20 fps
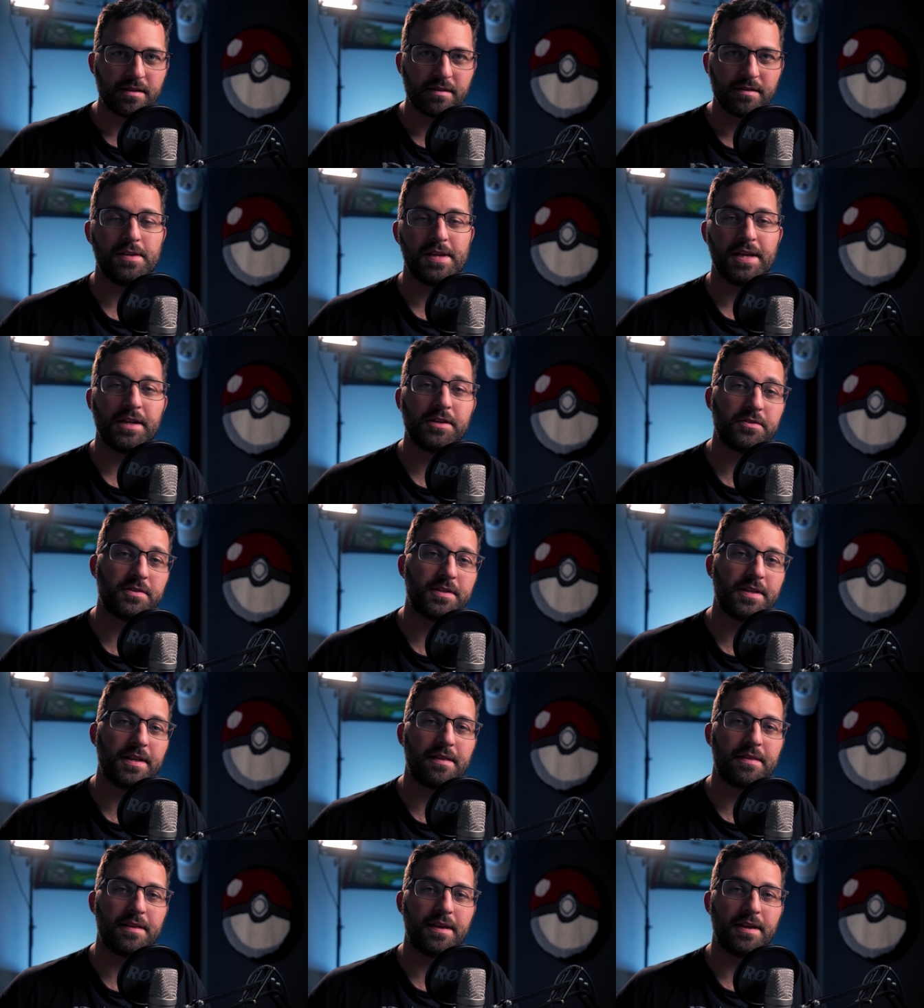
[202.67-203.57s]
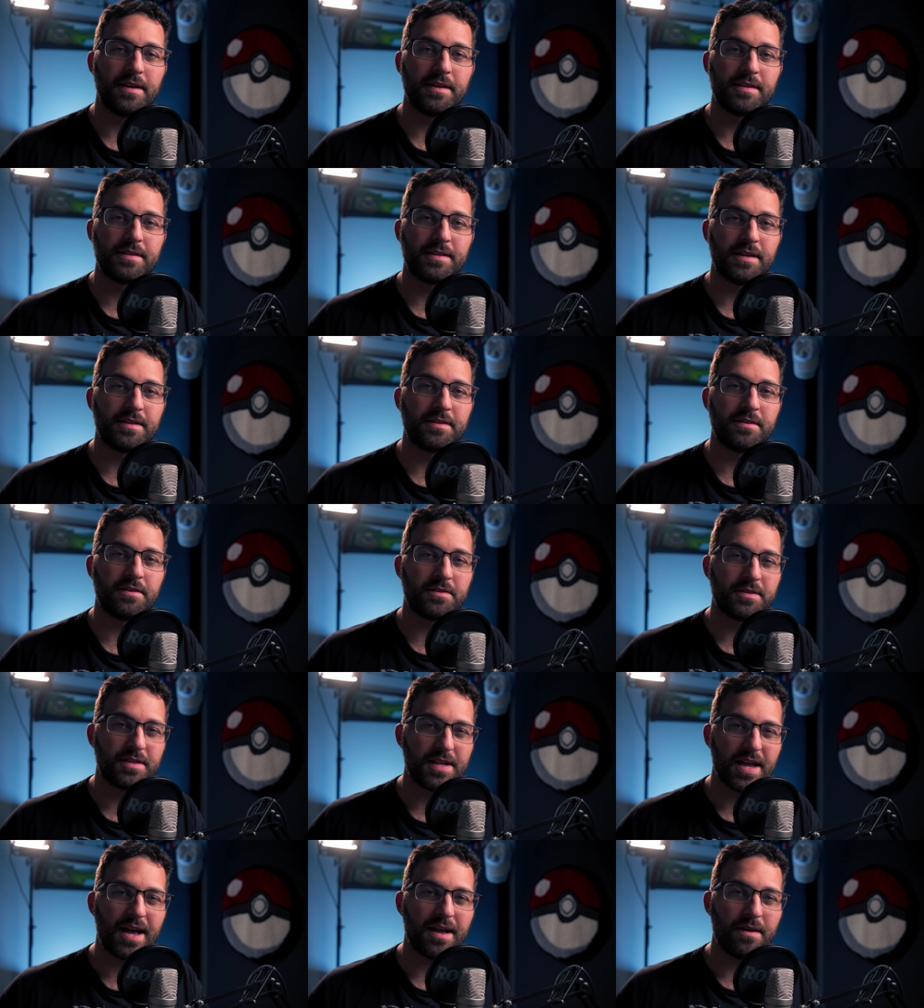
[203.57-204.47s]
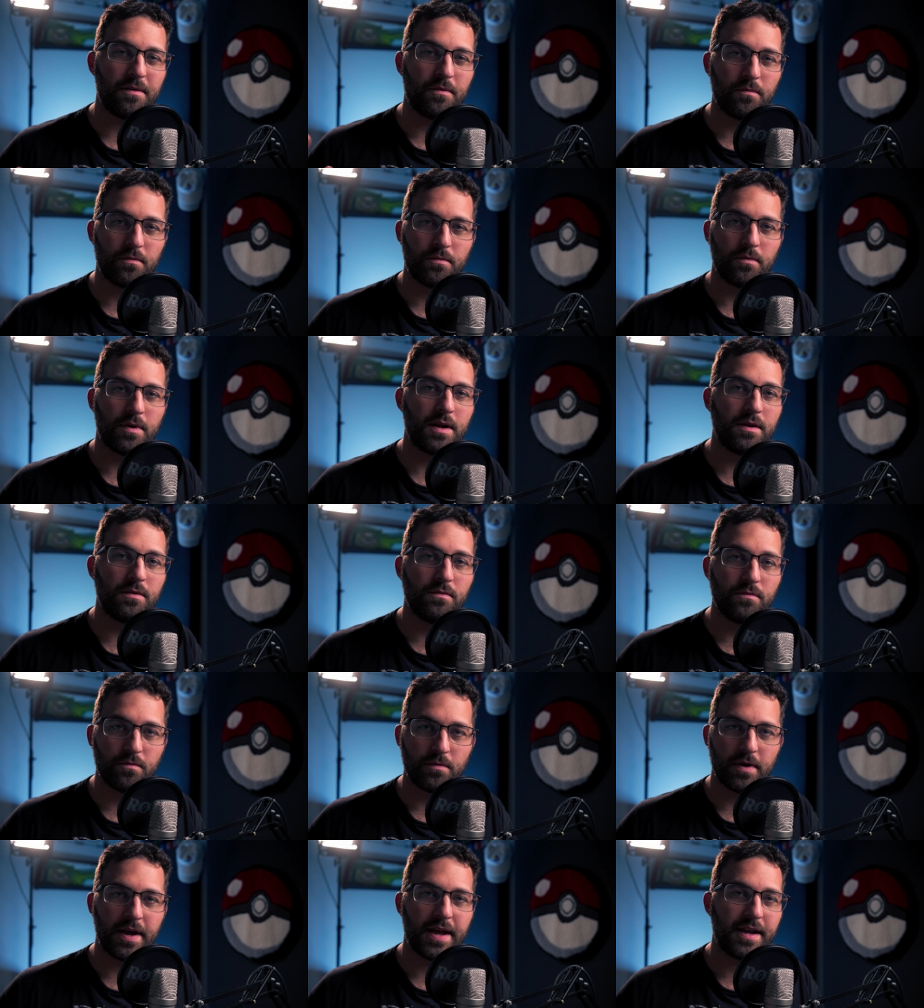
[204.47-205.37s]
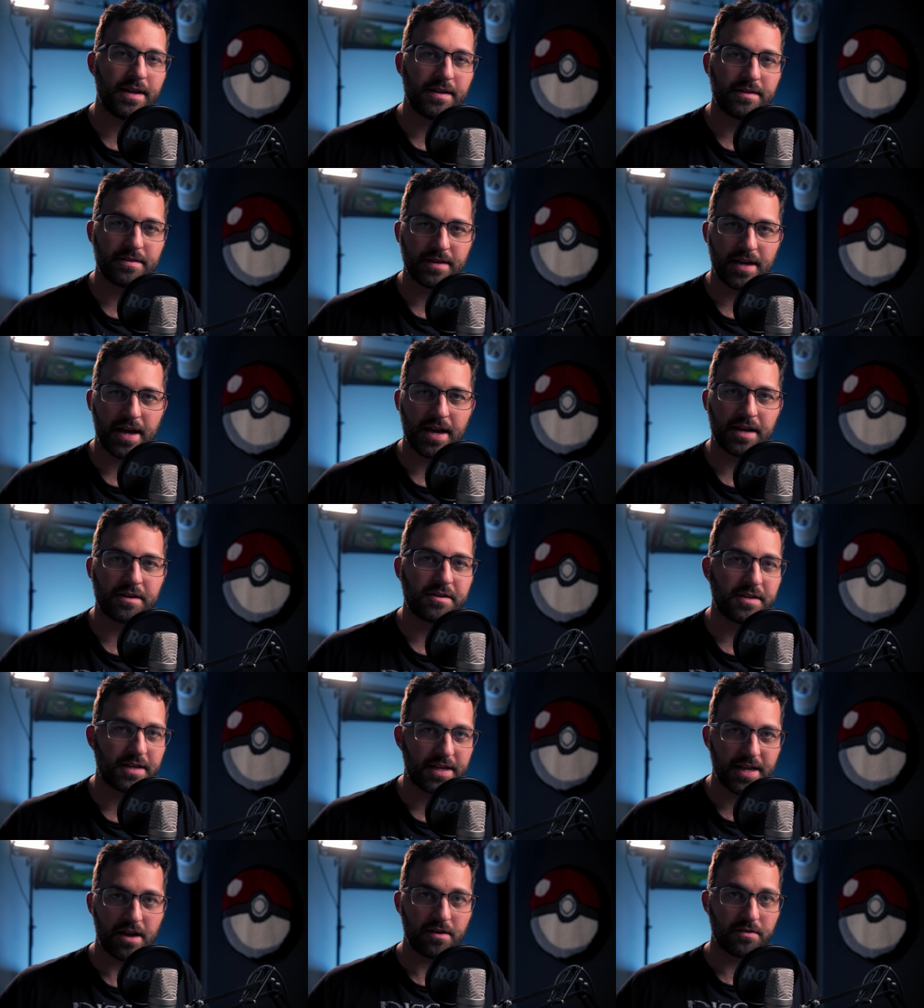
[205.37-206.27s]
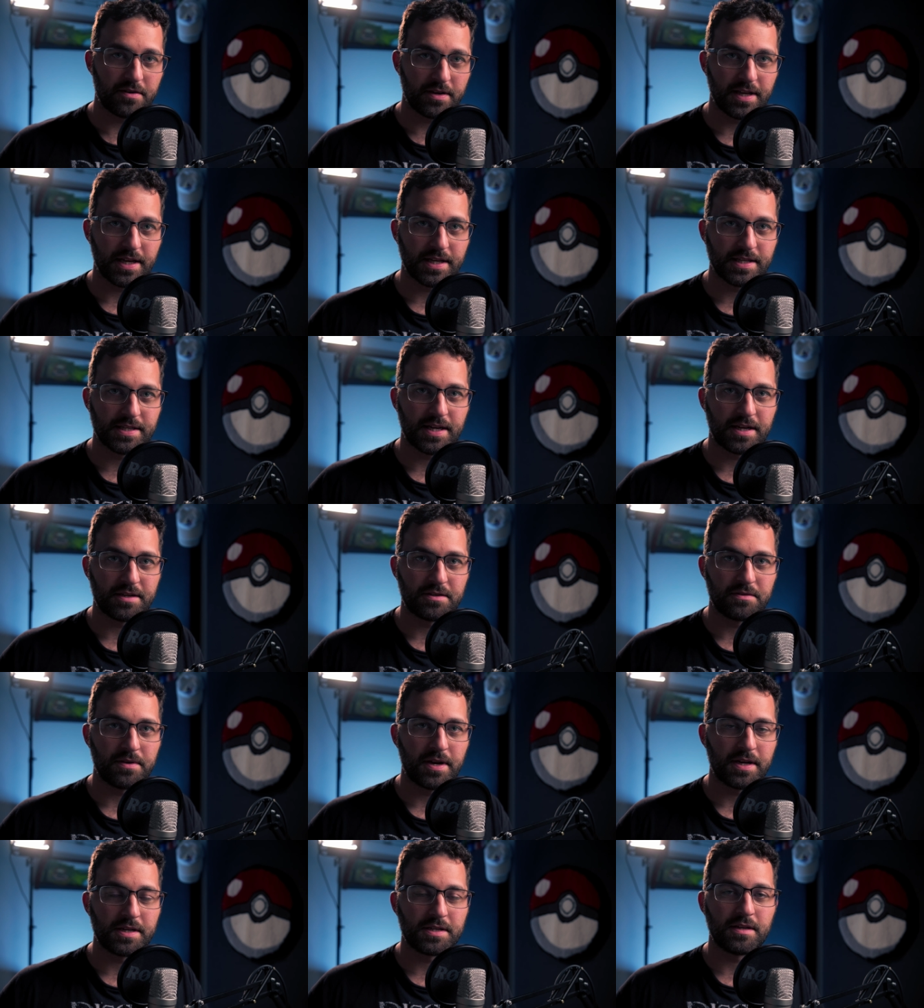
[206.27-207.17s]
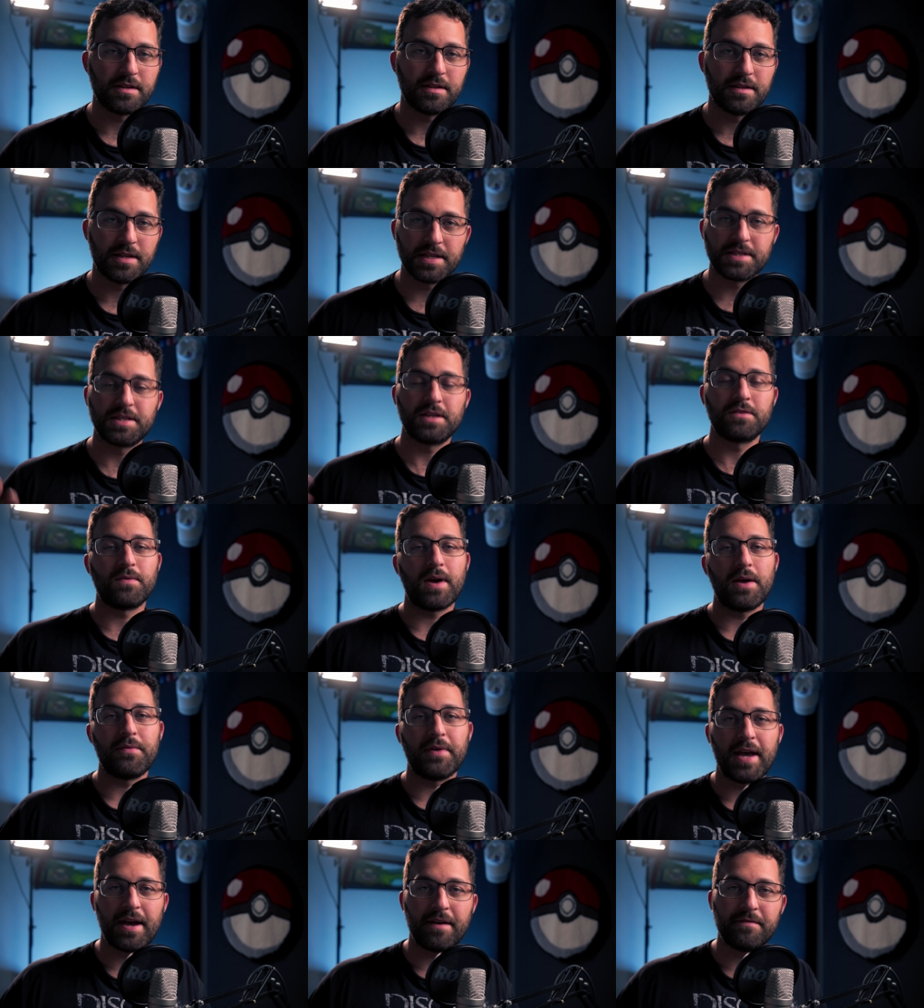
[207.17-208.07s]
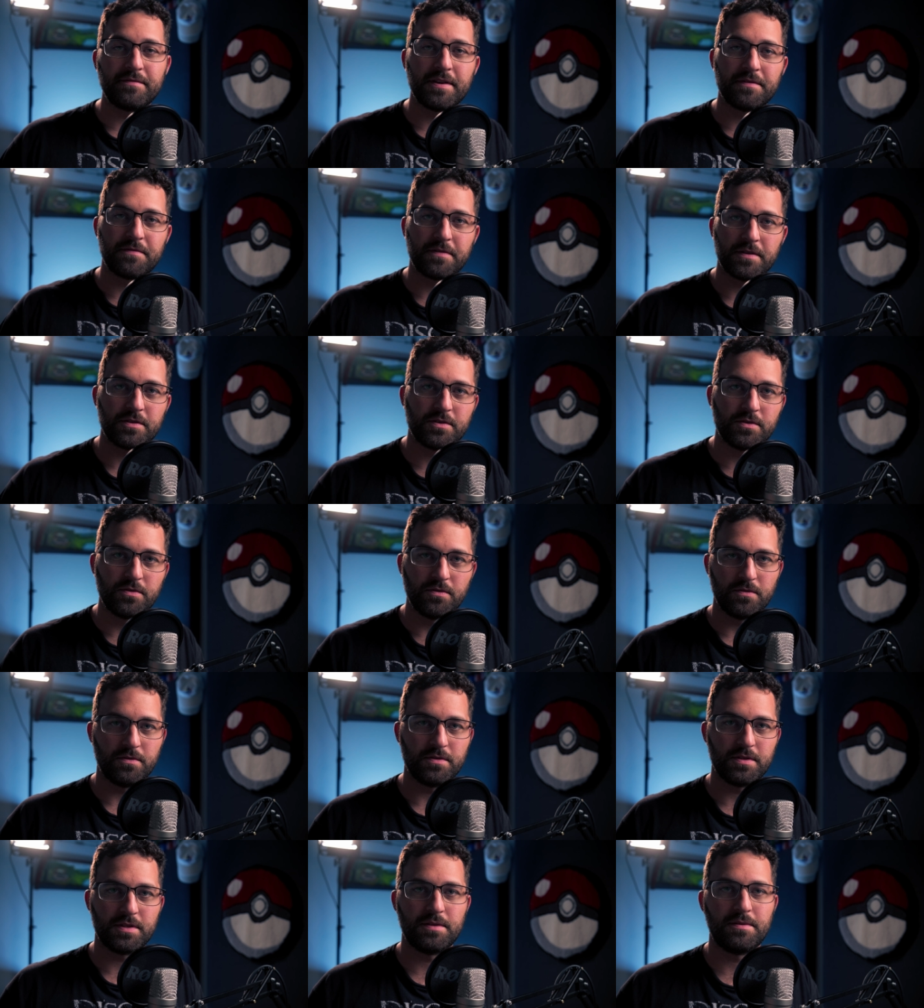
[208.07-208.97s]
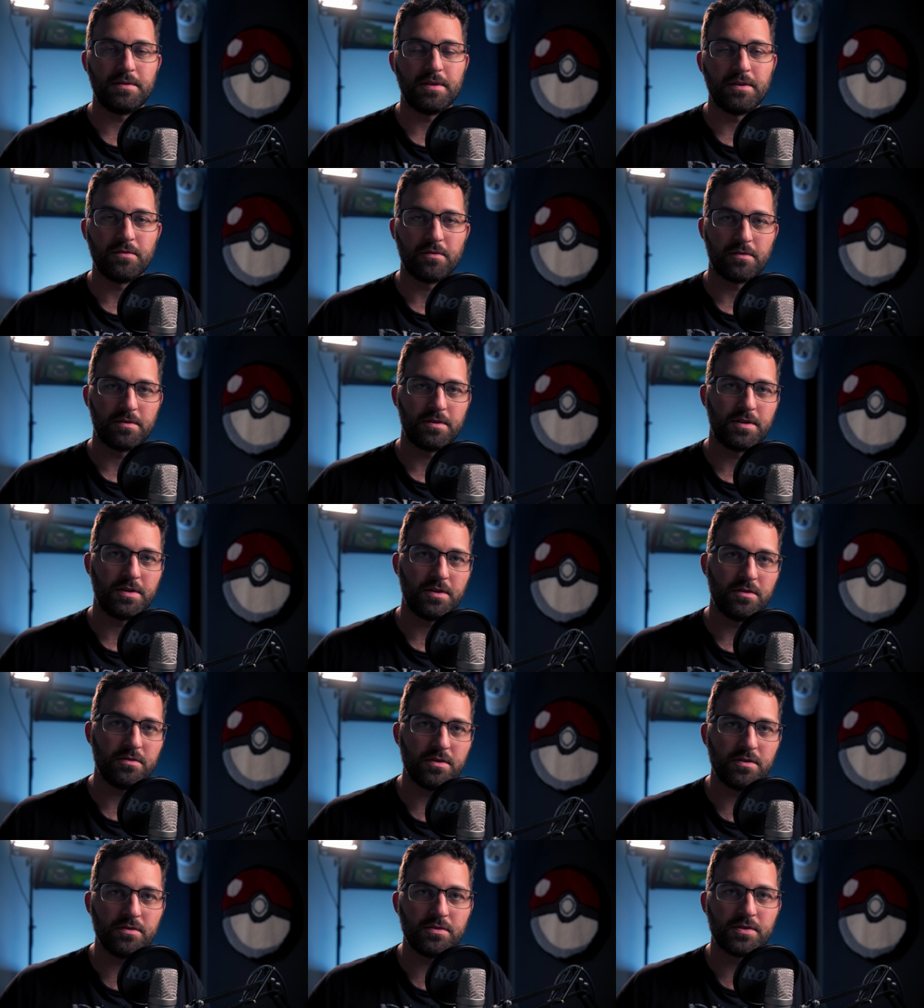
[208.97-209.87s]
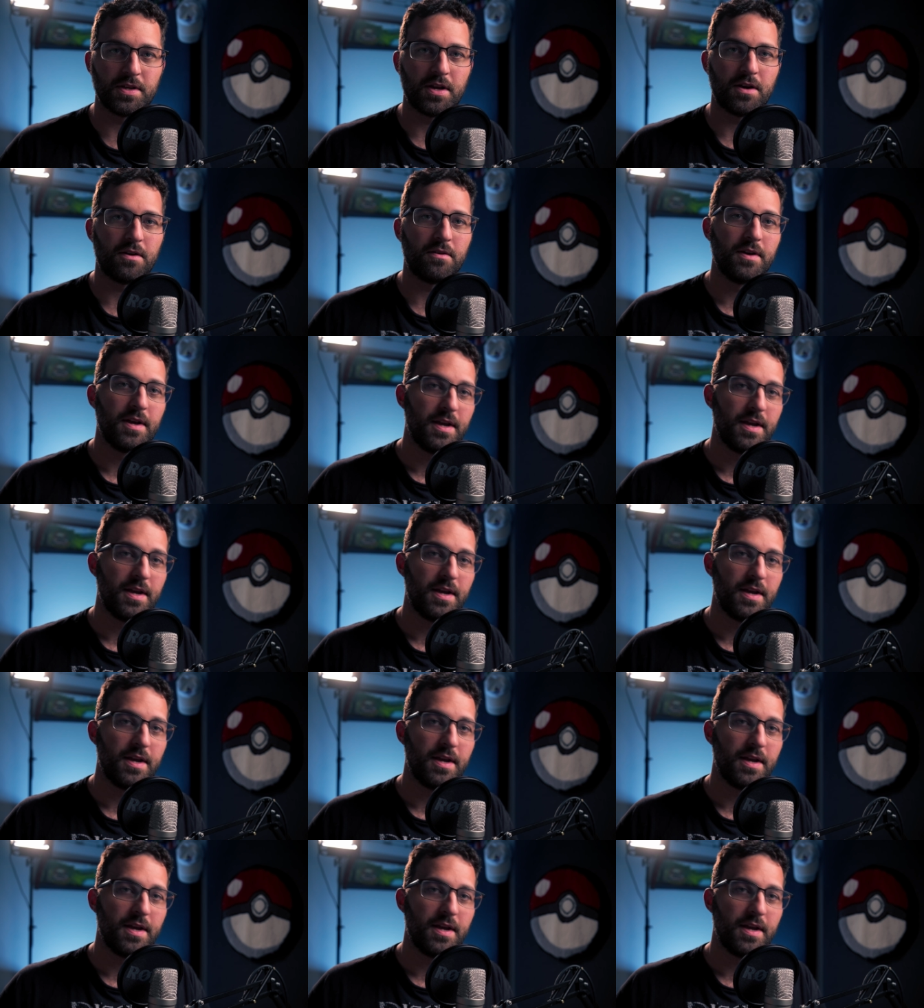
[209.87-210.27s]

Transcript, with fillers: So the interesting thing is that there's not one way to actually calculate saturation. This is why we have different tools in order to do so.